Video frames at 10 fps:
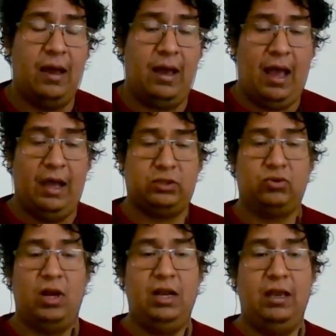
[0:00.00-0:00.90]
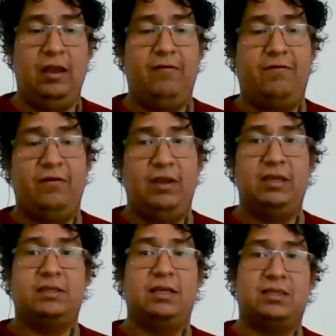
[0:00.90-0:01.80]
Actually, if
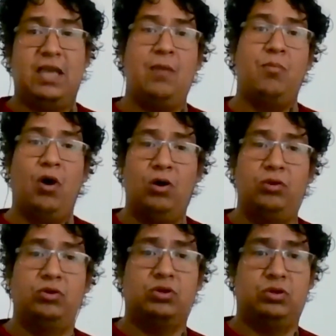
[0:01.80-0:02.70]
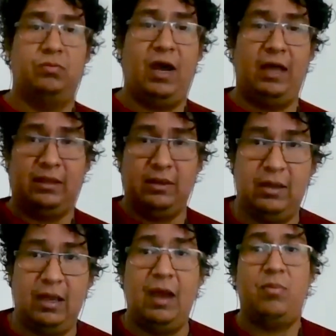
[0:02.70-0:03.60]
it's the same bonus,
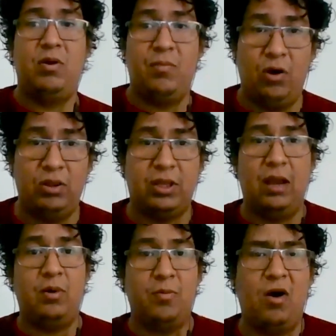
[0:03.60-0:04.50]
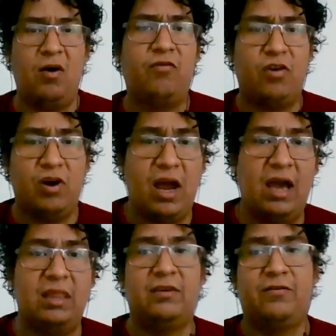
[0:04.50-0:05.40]
but every month
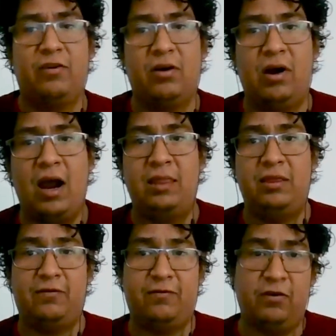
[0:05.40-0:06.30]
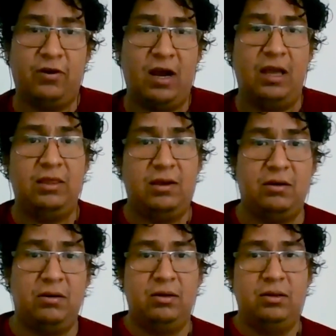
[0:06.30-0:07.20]
400, 400,
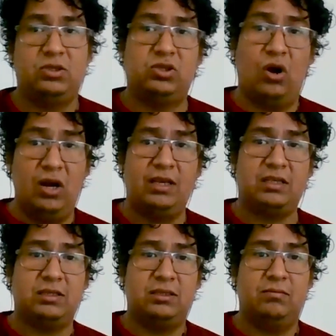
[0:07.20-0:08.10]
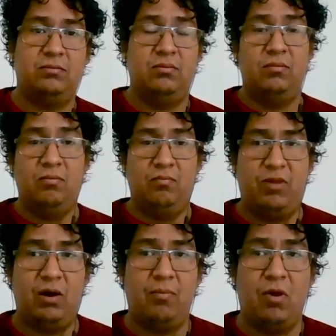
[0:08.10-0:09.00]
400 soles
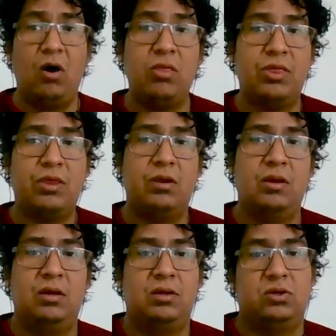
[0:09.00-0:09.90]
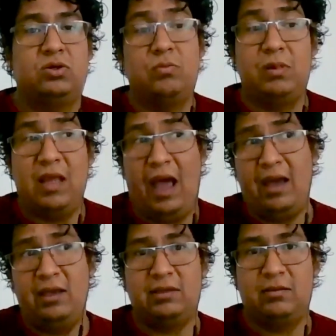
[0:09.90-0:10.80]
per month should be
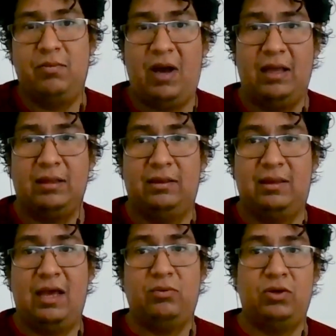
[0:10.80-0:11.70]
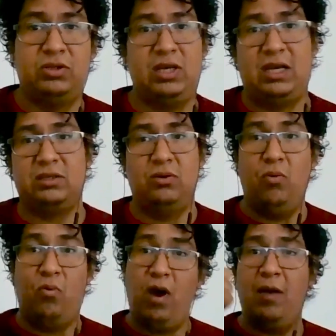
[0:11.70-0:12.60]
nice, but that was just
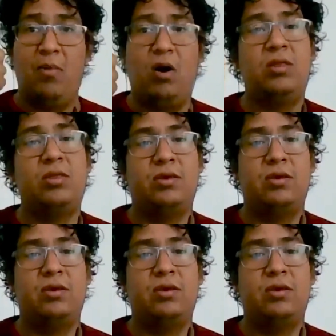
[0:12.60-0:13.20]
1 month